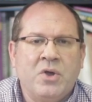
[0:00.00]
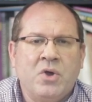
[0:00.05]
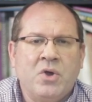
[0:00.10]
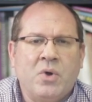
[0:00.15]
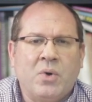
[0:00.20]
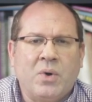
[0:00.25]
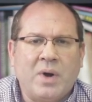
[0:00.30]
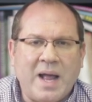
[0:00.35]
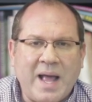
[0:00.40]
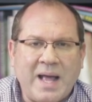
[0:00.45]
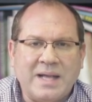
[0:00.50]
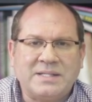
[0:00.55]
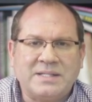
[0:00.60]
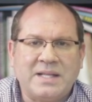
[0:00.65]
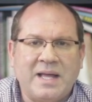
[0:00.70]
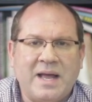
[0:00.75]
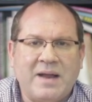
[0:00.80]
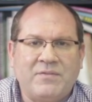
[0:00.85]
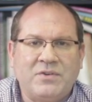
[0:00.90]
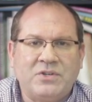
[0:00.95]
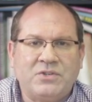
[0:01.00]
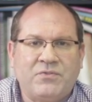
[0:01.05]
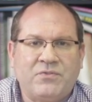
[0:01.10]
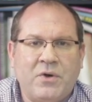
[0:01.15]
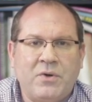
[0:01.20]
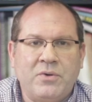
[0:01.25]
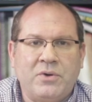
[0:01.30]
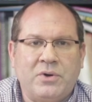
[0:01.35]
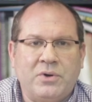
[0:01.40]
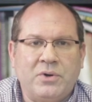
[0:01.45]
Or ask the average
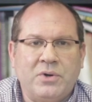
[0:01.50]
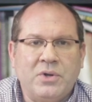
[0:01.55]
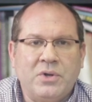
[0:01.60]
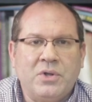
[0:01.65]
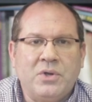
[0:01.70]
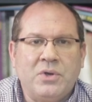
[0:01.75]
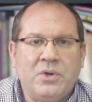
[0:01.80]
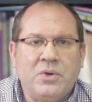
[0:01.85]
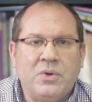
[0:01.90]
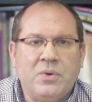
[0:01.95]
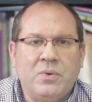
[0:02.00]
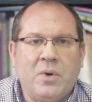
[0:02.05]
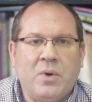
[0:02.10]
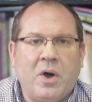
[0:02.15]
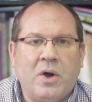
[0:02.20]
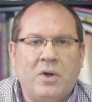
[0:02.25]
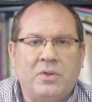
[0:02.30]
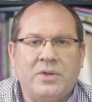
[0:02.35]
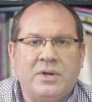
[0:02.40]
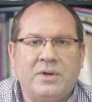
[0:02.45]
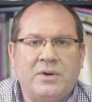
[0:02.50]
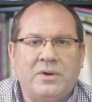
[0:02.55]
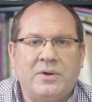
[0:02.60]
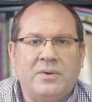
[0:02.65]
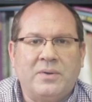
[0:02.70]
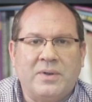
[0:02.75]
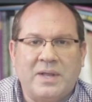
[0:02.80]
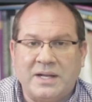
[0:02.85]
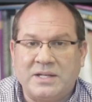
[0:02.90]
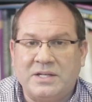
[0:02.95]
voter who all
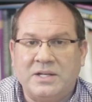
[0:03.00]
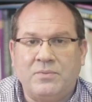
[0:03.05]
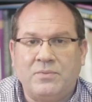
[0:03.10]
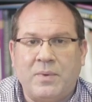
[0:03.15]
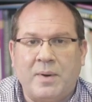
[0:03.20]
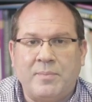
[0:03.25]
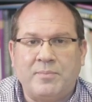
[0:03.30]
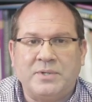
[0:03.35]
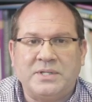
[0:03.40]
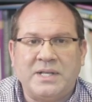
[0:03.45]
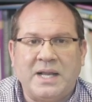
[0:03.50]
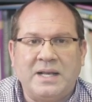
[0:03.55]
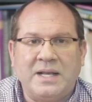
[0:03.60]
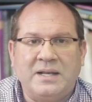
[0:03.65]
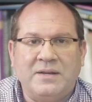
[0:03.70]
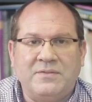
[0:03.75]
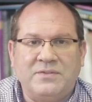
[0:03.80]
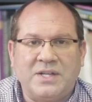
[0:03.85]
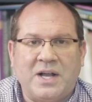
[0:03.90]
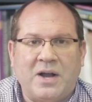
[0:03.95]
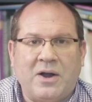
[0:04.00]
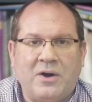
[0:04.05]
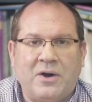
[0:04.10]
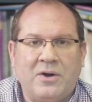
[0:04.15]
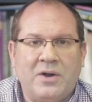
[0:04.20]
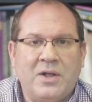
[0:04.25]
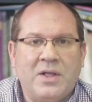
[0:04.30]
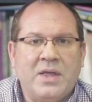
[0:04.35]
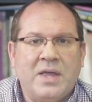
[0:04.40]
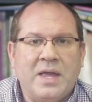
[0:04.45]
their elected representatives
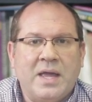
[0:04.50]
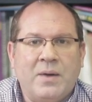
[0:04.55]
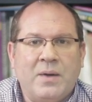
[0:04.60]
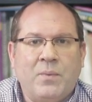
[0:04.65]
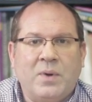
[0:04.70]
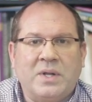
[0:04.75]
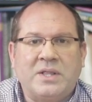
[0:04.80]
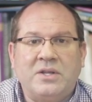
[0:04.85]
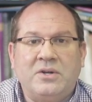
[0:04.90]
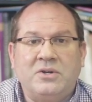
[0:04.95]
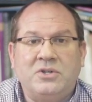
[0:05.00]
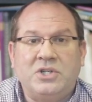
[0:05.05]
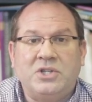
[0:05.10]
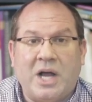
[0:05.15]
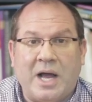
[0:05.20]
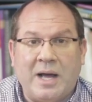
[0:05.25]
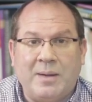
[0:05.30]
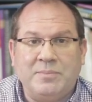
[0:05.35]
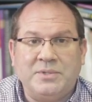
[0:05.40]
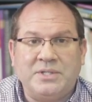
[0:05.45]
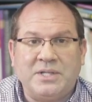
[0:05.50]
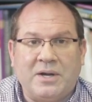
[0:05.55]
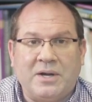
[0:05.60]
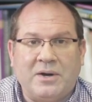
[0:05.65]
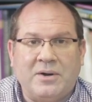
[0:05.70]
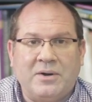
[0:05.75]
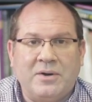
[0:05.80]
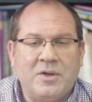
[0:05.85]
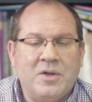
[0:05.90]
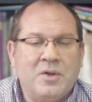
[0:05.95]
are and what their jobs
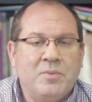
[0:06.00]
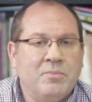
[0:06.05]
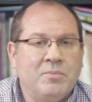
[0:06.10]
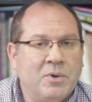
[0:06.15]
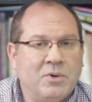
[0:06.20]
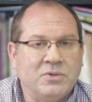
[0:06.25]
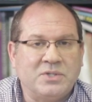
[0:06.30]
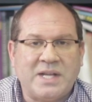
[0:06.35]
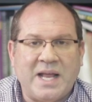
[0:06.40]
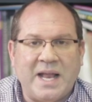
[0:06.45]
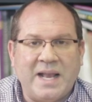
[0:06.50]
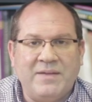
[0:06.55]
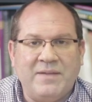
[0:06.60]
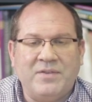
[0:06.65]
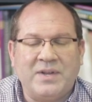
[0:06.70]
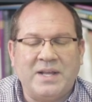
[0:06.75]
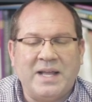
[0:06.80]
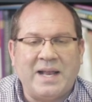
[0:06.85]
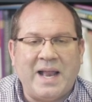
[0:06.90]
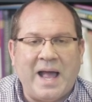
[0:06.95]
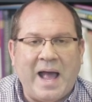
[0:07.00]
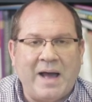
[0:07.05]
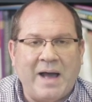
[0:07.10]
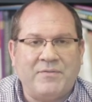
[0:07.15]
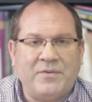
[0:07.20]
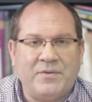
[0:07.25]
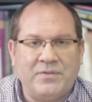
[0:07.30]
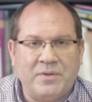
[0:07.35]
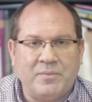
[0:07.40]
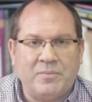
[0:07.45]
are. Most can't even get
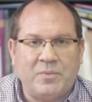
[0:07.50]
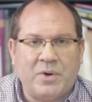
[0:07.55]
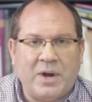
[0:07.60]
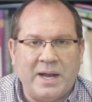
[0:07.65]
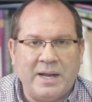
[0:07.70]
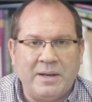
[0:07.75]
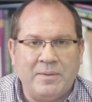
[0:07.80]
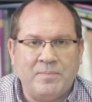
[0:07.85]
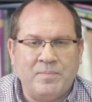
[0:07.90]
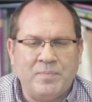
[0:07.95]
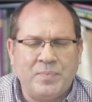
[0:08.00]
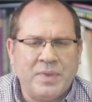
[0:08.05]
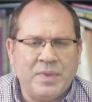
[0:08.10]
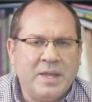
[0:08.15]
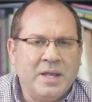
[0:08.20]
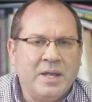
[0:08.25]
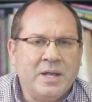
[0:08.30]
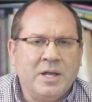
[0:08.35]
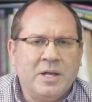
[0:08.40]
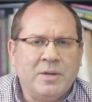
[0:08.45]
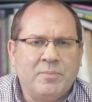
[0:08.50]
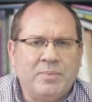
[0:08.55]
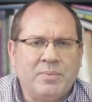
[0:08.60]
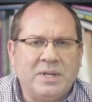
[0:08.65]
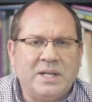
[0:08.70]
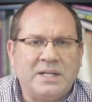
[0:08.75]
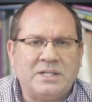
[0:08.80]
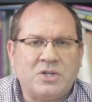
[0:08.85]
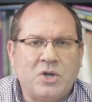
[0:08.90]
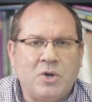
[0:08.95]
half of them right.
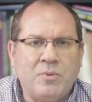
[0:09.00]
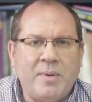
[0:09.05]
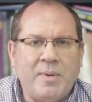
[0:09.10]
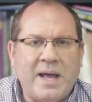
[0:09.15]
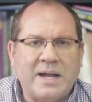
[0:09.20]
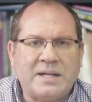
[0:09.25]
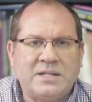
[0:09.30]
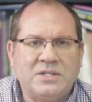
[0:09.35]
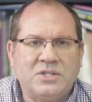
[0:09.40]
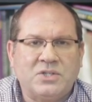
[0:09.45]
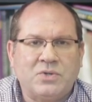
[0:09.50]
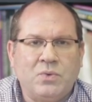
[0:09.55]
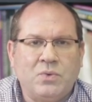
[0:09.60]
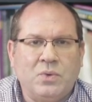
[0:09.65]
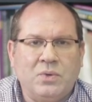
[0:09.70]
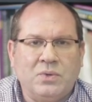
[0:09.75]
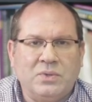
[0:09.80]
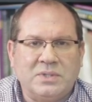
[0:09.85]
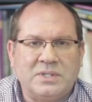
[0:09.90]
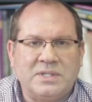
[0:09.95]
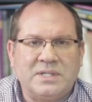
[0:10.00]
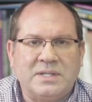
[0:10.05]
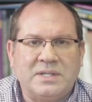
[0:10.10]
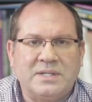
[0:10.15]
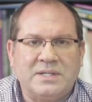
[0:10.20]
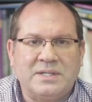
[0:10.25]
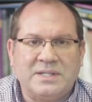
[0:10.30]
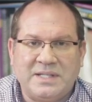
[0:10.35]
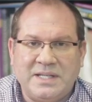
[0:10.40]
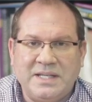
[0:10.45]
But let's go back to schools,
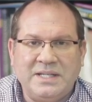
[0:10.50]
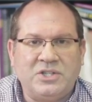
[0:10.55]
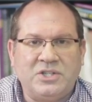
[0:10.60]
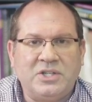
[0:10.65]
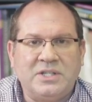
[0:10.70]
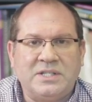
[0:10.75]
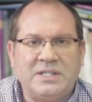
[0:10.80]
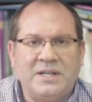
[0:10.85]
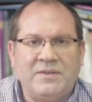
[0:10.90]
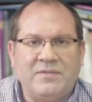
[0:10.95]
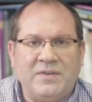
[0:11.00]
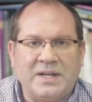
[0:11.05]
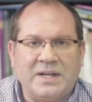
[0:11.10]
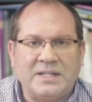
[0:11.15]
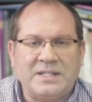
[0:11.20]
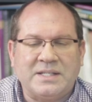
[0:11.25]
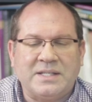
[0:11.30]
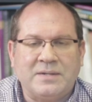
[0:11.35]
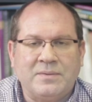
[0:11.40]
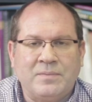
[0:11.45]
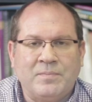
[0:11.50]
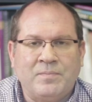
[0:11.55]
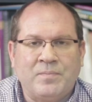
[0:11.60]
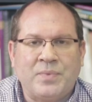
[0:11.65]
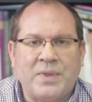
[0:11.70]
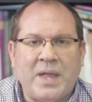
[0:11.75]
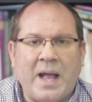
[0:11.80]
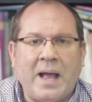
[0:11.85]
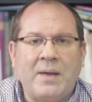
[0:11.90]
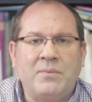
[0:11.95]
teaching civics.
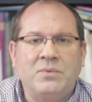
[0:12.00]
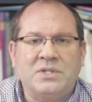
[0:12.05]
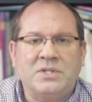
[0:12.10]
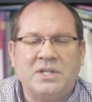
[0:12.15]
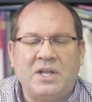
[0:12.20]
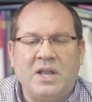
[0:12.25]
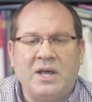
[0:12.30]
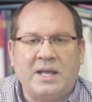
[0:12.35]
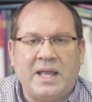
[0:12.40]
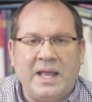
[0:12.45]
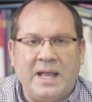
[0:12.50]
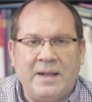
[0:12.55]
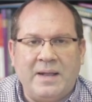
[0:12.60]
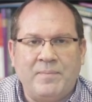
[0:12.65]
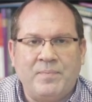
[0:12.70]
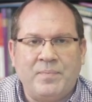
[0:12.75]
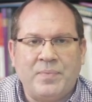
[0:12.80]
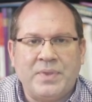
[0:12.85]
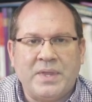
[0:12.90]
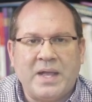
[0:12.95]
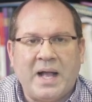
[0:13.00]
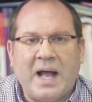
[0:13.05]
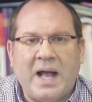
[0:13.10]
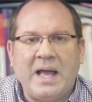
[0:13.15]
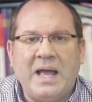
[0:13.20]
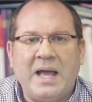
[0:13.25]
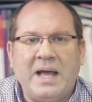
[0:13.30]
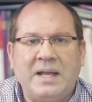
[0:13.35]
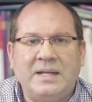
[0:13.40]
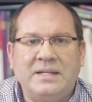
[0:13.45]
I was lucky.
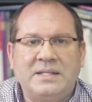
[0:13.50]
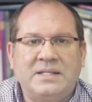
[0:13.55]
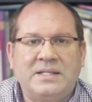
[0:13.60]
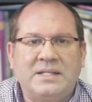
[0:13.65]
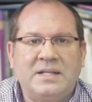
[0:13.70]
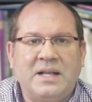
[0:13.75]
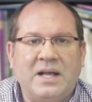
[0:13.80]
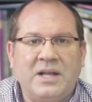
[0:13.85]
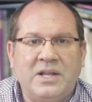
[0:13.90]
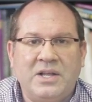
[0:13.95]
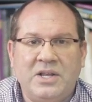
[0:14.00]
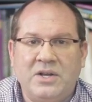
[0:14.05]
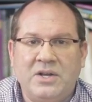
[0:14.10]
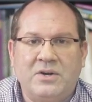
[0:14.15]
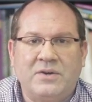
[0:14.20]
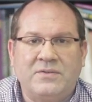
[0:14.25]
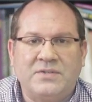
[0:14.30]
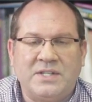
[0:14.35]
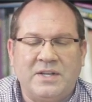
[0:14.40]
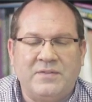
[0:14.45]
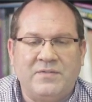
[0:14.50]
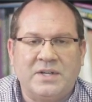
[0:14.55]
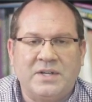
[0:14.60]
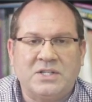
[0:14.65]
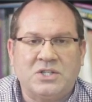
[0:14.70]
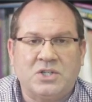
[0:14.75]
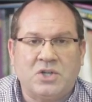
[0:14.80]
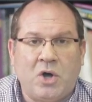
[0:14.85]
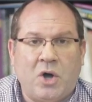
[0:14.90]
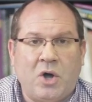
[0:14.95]
I had a year of
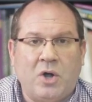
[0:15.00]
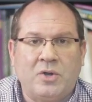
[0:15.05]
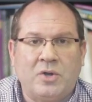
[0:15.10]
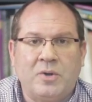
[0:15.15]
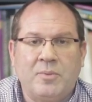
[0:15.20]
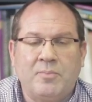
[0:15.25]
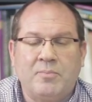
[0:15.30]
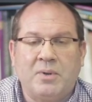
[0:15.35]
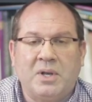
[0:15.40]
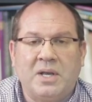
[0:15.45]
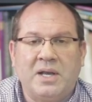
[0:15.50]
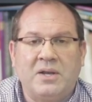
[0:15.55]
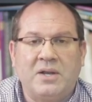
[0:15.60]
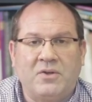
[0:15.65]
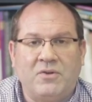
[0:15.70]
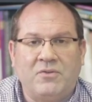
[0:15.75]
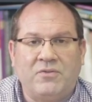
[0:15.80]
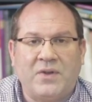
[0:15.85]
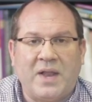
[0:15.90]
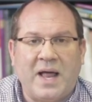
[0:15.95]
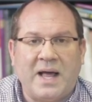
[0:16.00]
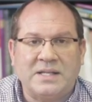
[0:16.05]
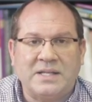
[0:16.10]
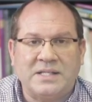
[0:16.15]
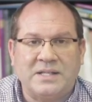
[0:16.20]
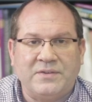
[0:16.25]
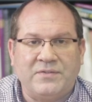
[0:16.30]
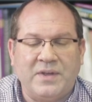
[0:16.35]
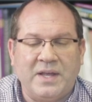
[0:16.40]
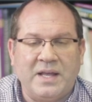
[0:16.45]
civics called Political
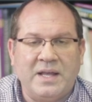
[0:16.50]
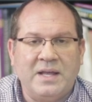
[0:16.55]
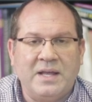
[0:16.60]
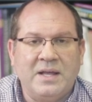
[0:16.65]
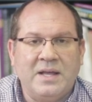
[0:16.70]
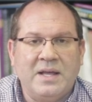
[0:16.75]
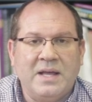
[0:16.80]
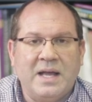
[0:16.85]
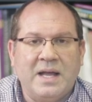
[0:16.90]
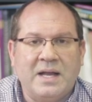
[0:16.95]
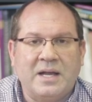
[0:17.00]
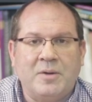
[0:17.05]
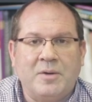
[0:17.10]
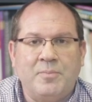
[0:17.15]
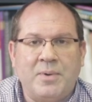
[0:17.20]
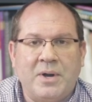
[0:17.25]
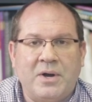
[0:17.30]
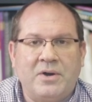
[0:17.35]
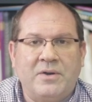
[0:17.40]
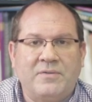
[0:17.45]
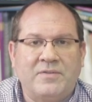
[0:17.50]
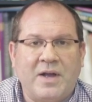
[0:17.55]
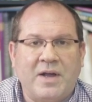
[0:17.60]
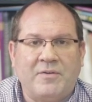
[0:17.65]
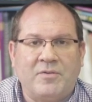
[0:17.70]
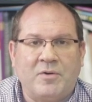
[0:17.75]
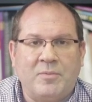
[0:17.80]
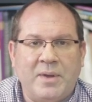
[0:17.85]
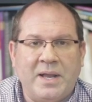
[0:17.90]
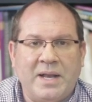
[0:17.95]
Philosophy and Comparative
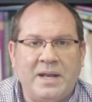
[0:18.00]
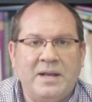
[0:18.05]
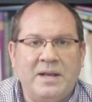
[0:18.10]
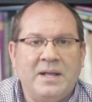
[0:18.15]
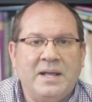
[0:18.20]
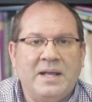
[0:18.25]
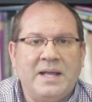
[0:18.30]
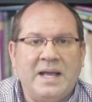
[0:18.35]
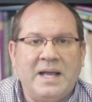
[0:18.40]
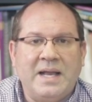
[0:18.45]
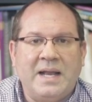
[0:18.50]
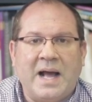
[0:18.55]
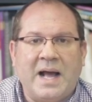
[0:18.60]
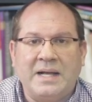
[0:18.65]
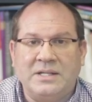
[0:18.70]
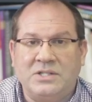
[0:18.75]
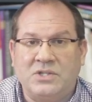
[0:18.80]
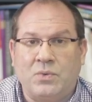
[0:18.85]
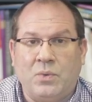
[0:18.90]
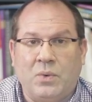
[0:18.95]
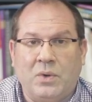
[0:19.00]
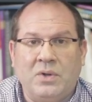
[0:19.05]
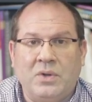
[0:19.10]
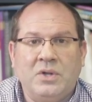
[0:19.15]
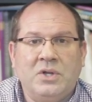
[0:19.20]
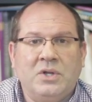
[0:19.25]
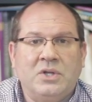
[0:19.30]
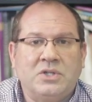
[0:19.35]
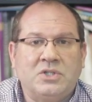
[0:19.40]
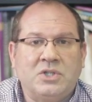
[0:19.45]
Government in high school,
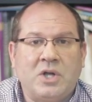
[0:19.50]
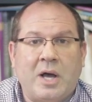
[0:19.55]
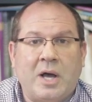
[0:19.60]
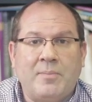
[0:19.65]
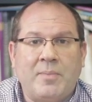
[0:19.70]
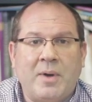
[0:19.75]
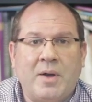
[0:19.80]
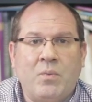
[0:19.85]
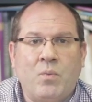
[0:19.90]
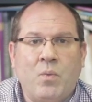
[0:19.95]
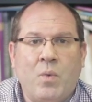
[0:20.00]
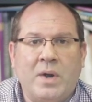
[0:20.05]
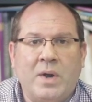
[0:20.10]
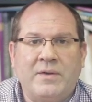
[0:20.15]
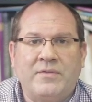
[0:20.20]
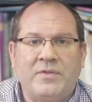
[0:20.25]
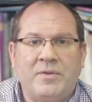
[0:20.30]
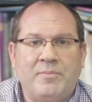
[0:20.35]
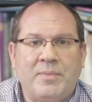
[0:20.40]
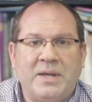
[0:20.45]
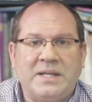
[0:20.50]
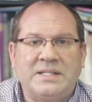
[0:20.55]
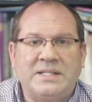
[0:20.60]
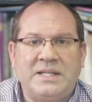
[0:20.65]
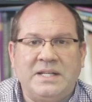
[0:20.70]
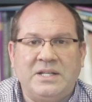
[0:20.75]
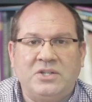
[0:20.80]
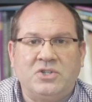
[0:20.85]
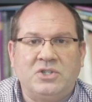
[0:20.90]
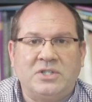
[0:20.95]
taught by one of the best
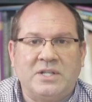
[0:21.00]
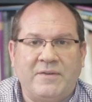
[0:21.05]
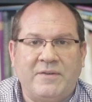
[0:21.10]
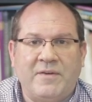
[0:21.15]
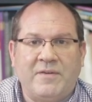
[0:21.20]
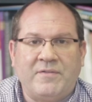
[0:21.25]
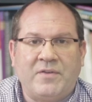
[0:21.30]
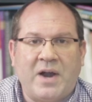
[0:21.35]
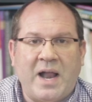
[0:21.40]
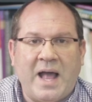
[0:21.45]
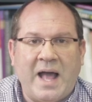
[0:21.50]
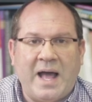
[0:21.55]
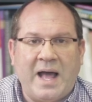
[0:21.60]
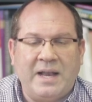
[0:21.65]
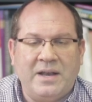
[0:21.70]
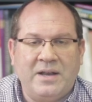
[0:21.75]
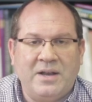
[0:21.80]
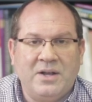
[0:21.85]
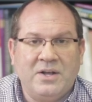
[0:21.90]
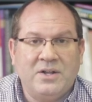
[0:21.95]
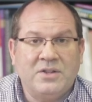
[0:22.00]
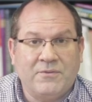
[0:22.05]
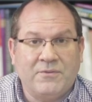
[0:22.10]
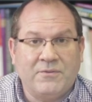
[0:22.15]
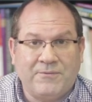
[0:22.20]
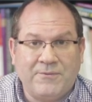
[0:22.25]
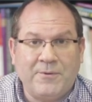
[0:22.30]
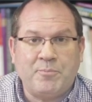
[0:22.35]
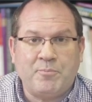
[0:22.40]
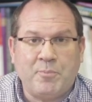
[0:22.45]
teachers I've ever had,
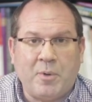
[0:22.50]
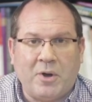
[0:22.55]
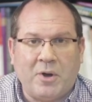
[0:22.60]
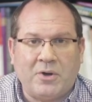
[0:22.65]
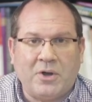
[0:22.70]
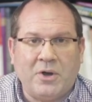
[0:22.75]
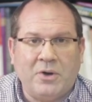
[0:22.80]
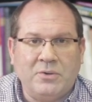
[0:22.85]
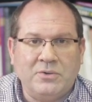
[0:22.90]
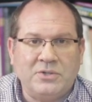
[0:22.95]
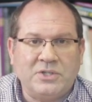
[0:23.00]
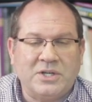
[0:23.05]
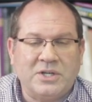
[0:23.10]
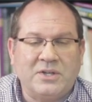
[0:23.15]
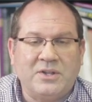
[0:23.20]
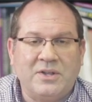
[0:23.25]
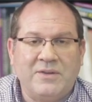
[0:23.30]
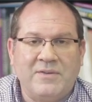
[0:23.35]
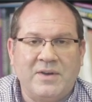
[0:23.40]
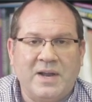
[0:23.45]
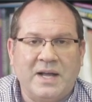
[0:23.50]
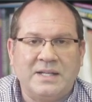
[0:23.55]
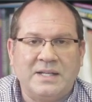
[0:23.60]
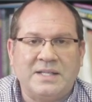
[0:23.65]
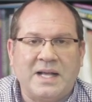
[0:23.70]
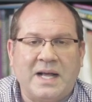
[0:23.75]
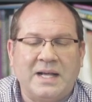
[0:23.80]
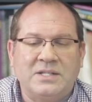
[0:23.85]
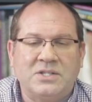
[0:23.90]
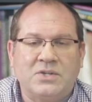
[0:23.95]
the football coach at Cleveland
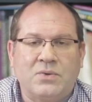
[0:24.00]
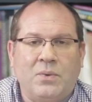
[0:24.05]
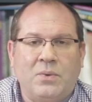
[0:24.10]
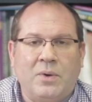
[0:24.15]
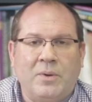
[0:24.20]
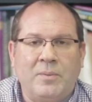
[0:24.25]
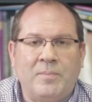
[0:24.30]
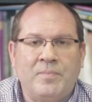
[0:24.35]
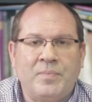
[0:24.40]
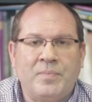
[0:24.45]
Heights High School.